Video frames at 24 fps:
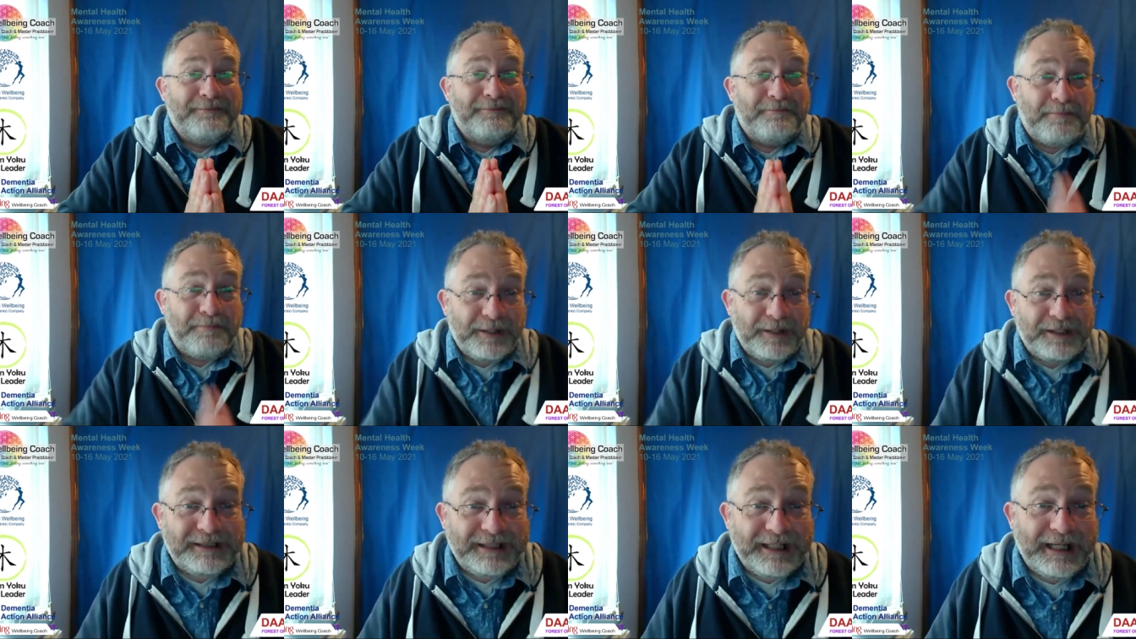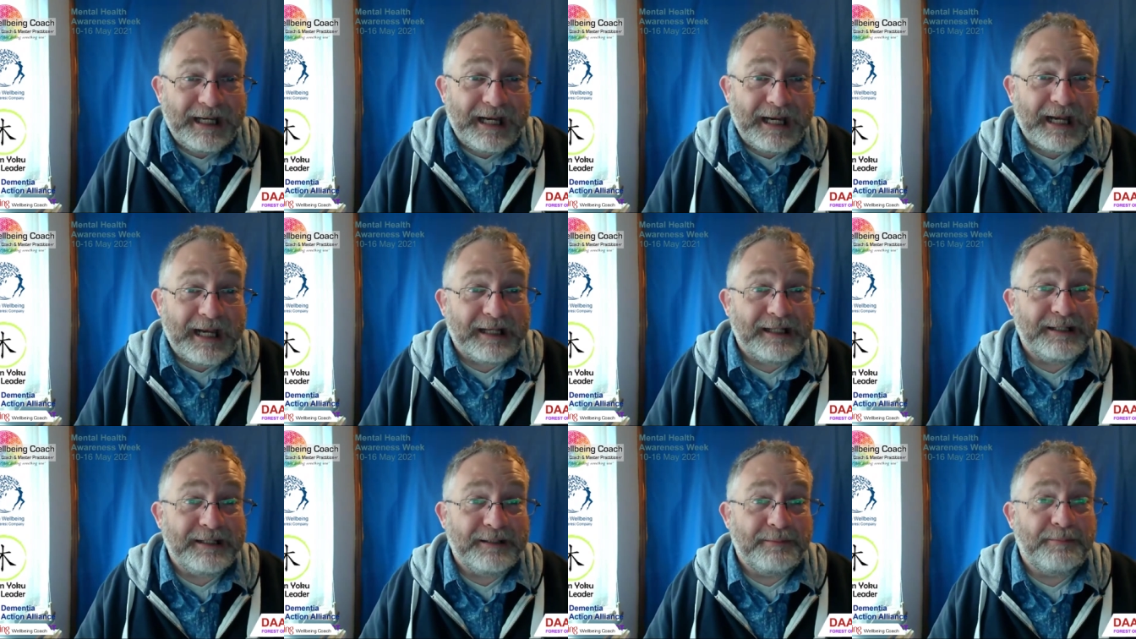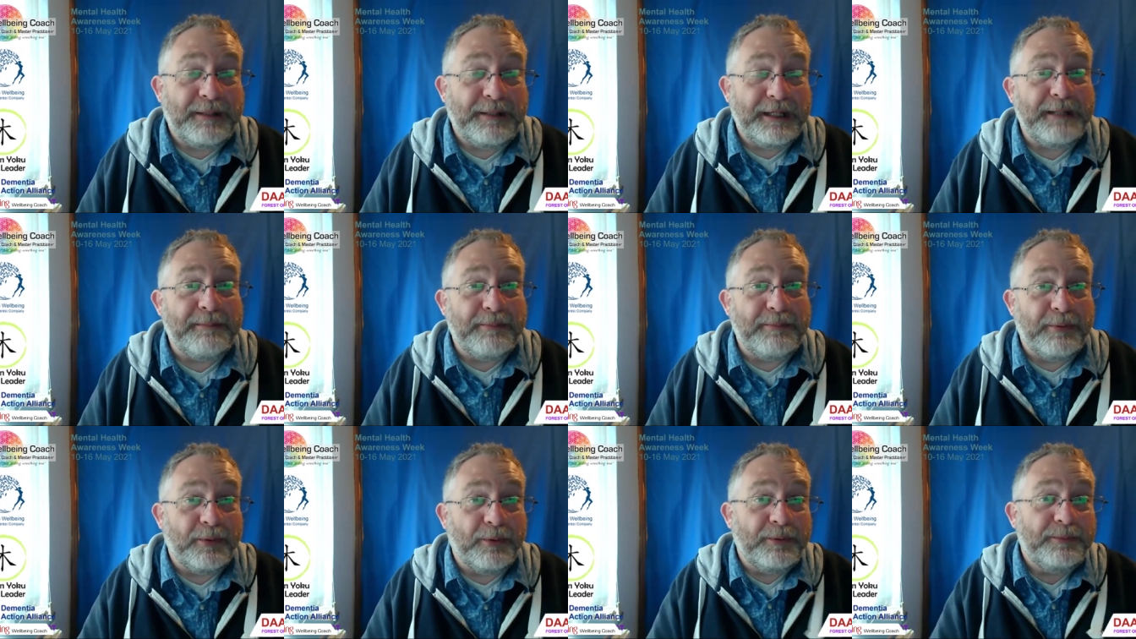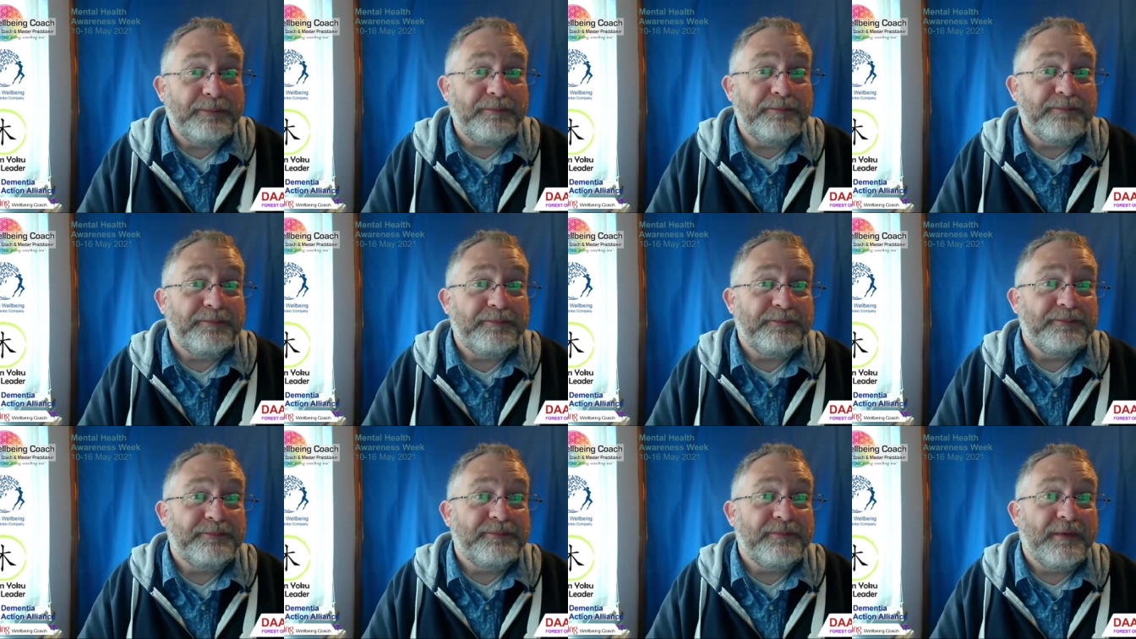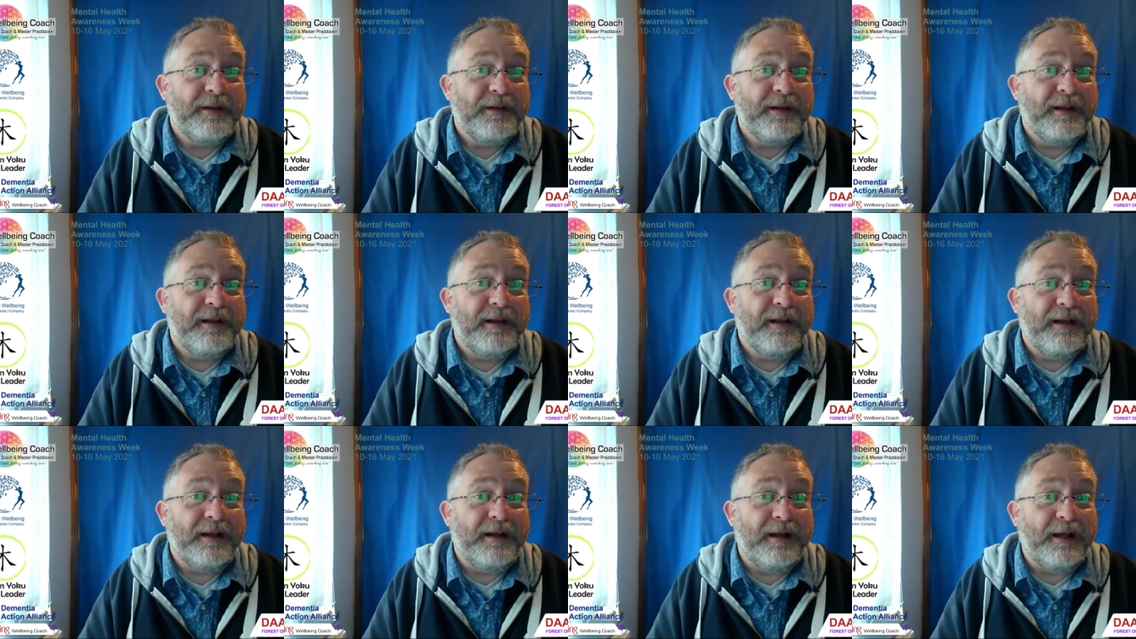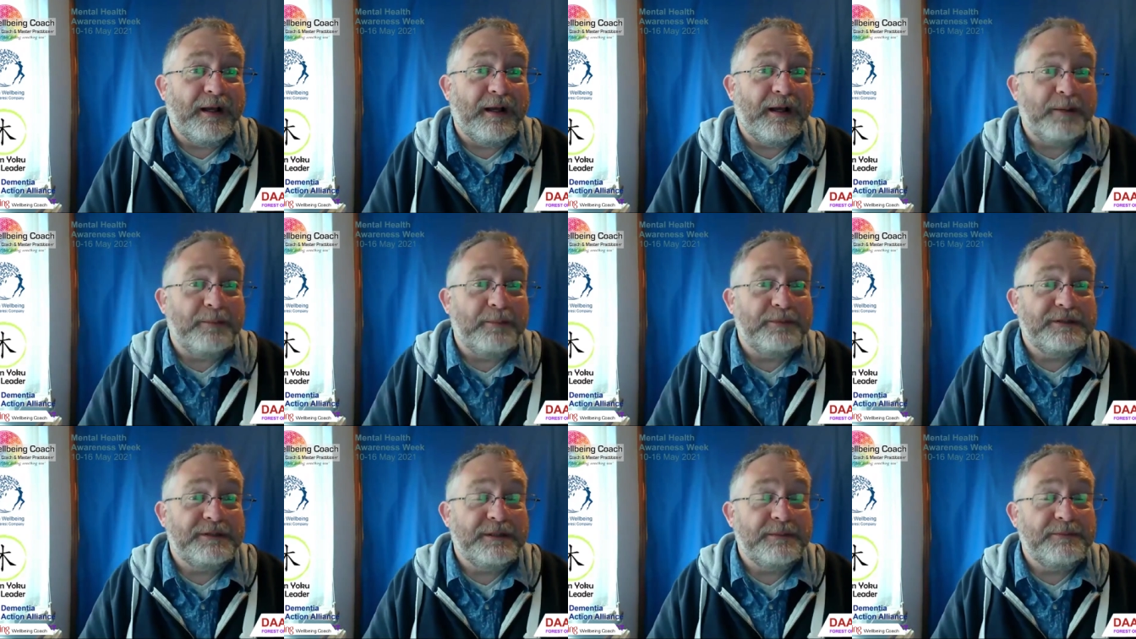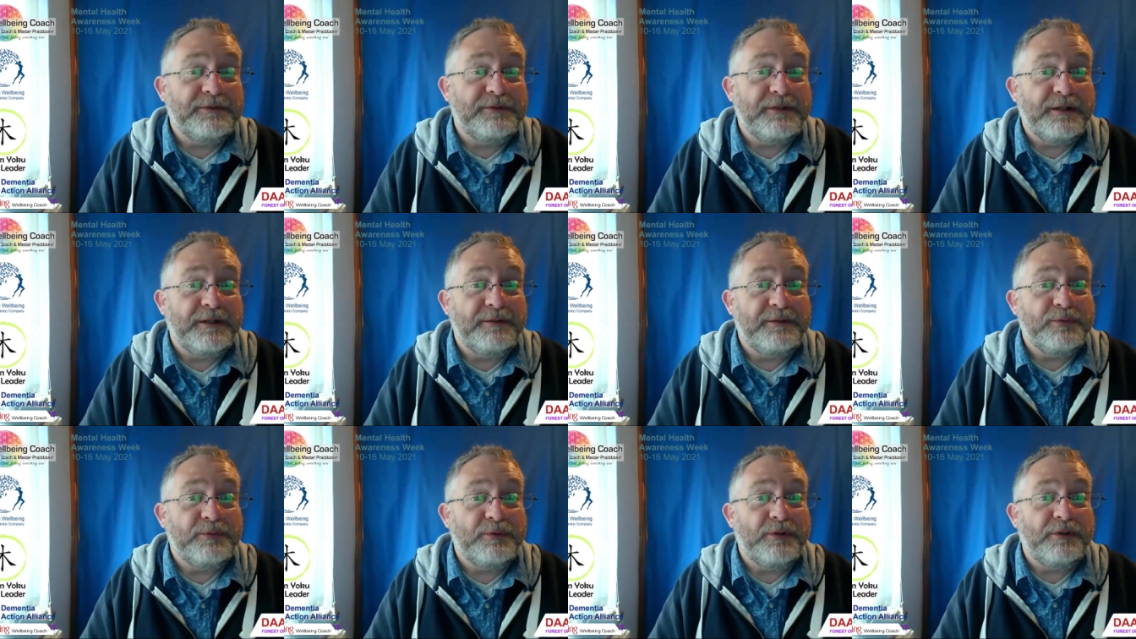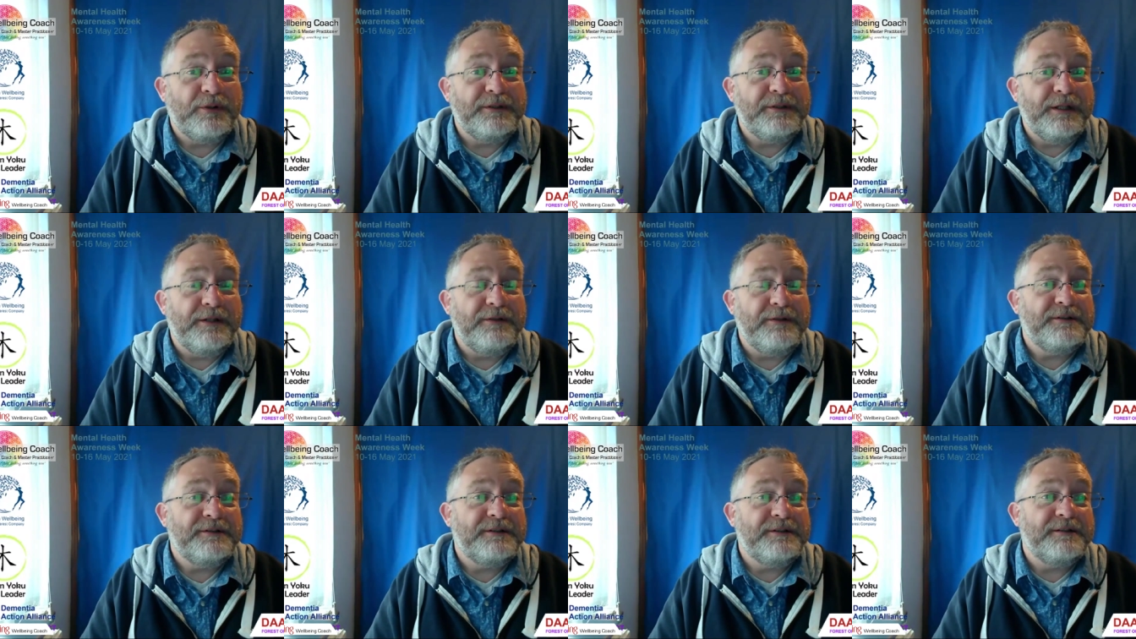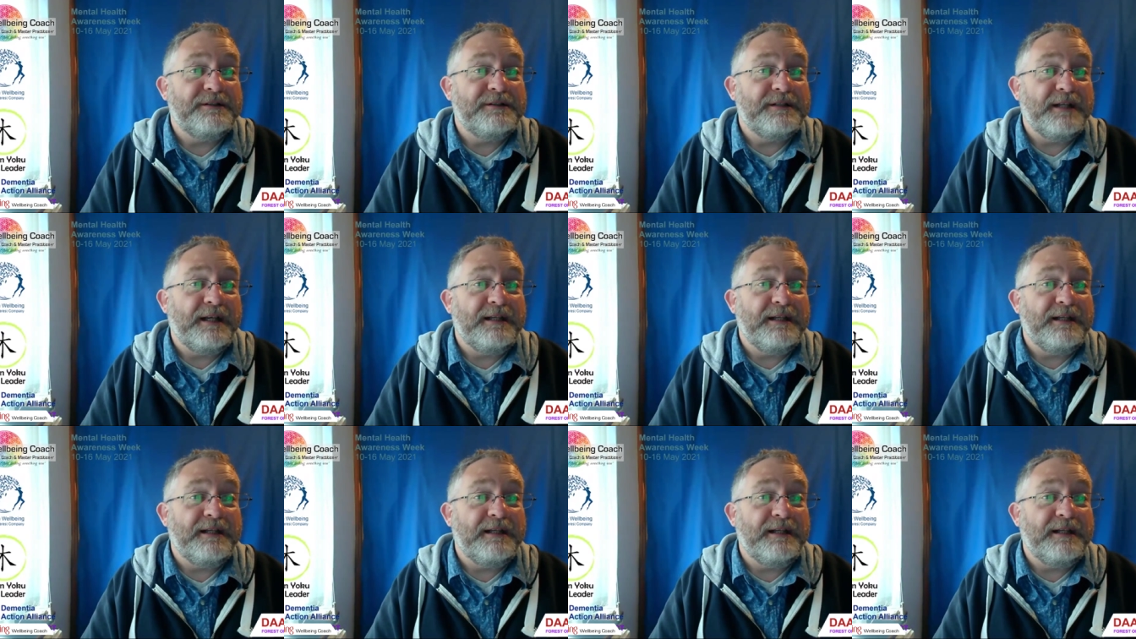busy people, sometimes we're not used to